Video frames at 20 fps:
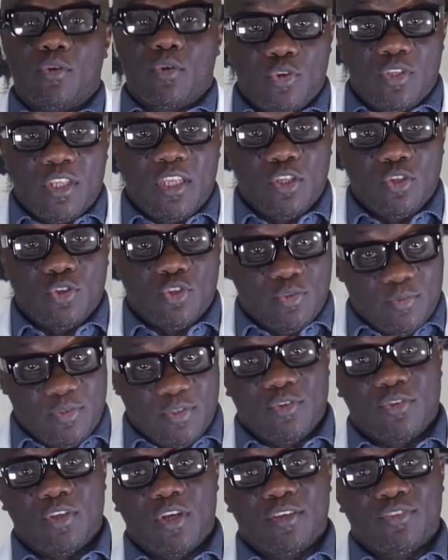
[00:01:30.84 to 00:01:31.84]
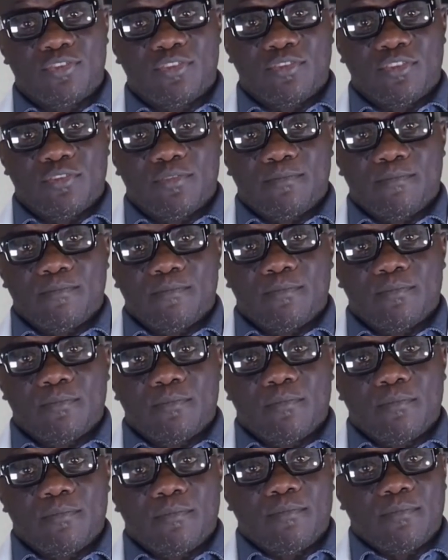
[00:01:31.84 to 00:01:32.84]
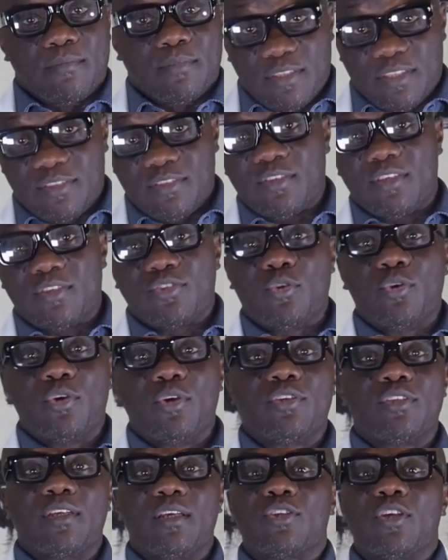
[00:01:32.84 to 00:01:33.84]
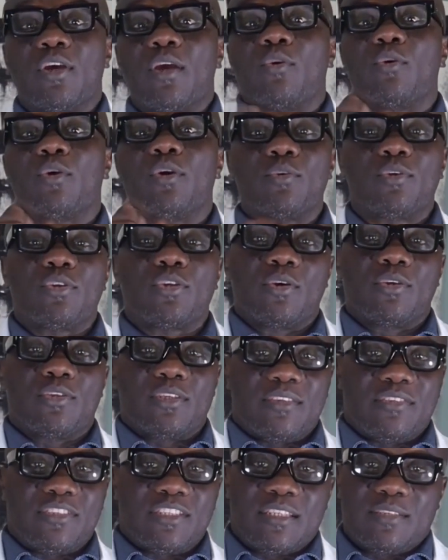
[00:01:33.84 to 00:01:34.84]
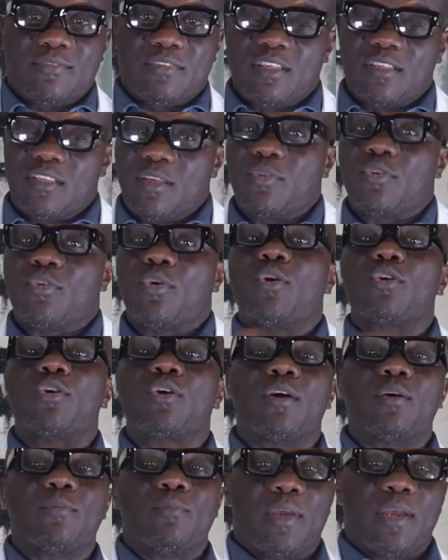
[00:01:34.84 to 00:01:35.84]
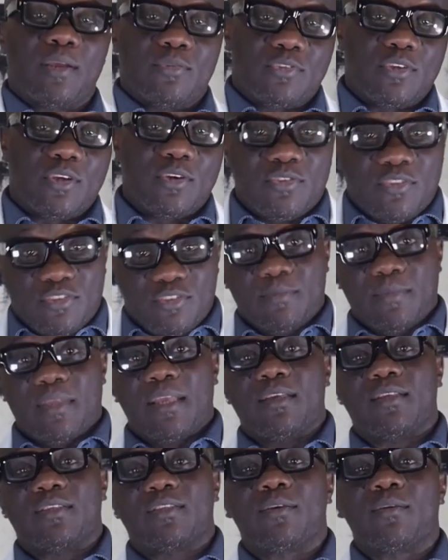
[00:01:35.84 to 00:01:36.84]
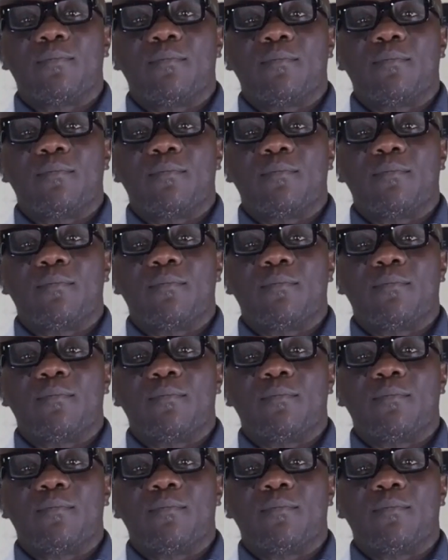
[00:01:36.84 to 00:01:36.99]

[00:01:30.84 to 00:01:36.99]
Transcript: Organohormonal causes. These are disorders that generally result in significant obstruction of blood flow to the penis.